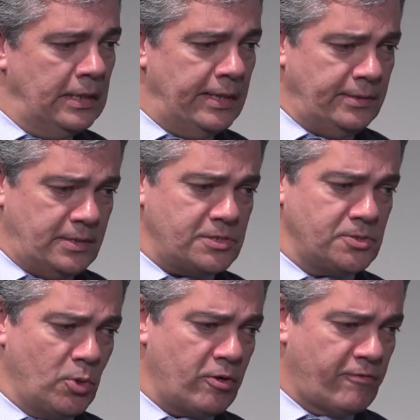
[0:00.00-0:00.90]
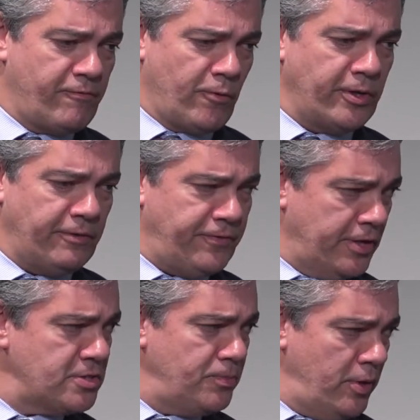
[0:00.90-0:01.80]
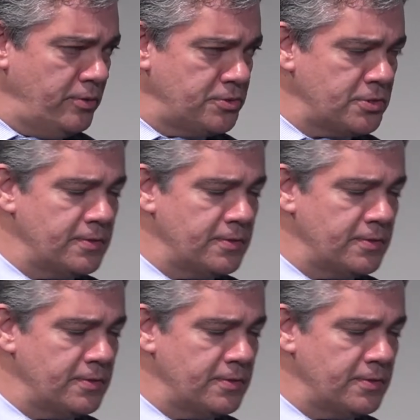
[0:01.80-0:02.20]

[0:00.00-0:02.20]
This is more of a foreign affairs approach